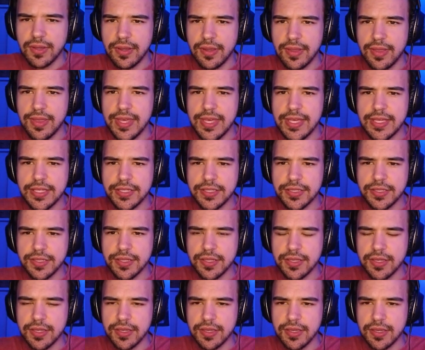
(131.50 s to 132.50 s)
this,
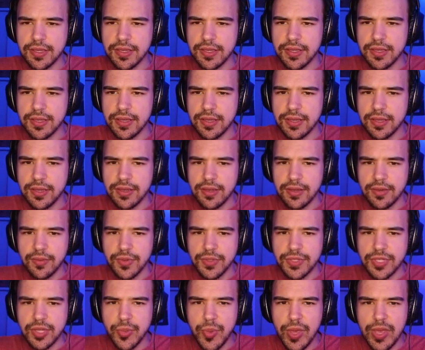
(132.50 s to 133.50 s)

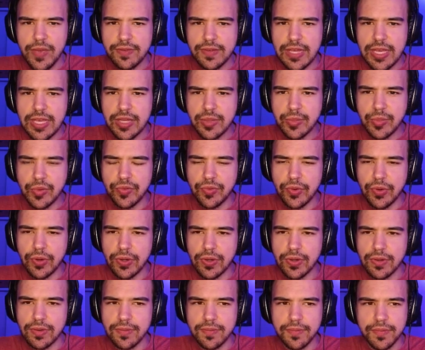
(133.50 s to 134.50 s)
which I may have taken
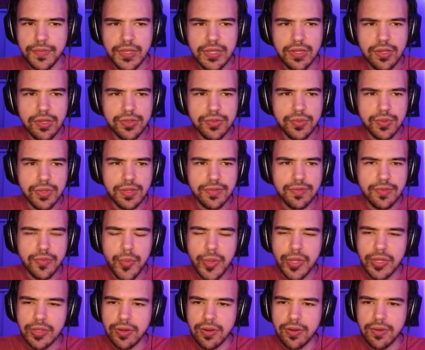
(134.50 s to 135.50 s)
before, but it looks really
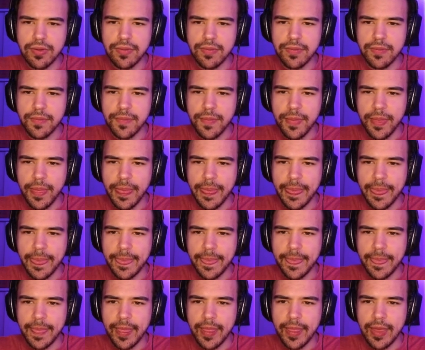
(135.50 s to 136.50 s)
familiar.
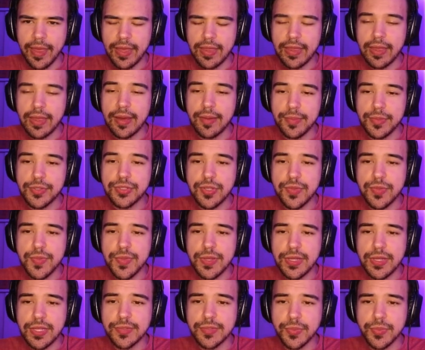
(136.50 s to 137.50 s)
I'm assuming
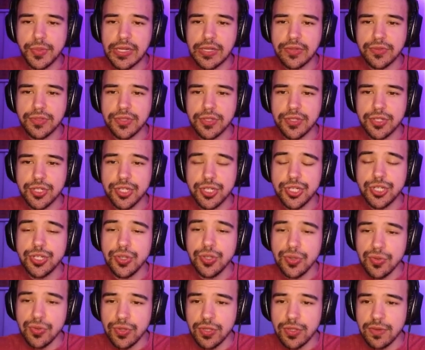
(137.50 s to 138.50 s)
that's pronounced
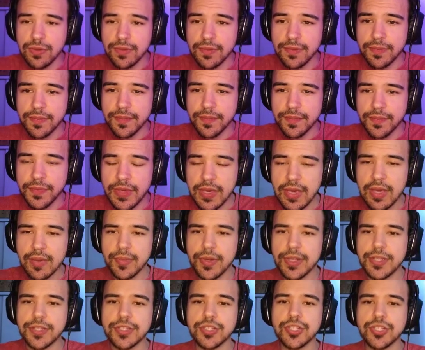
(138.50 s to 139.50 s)
Schutte,
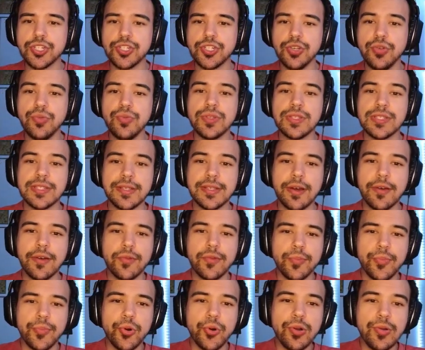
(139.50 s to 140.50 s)
but it's the Schutte
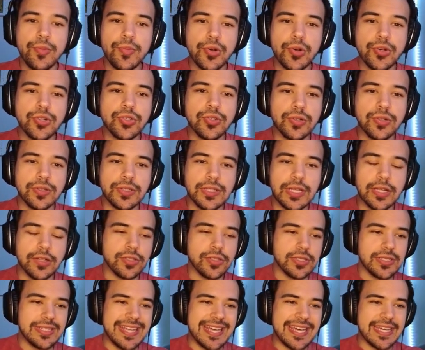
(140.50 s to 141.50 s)
Self-Report Emotional
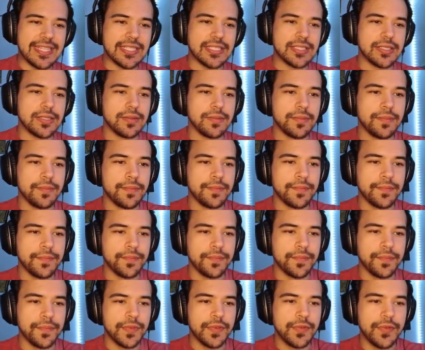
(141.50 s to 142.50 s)
Intelligence Test.
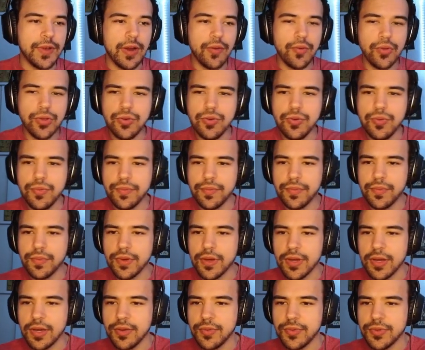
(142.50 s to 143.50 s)
If I were you,
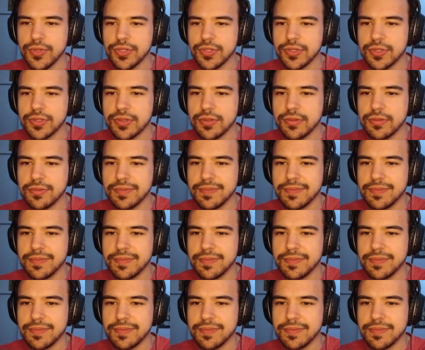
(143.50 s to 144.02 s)
I would just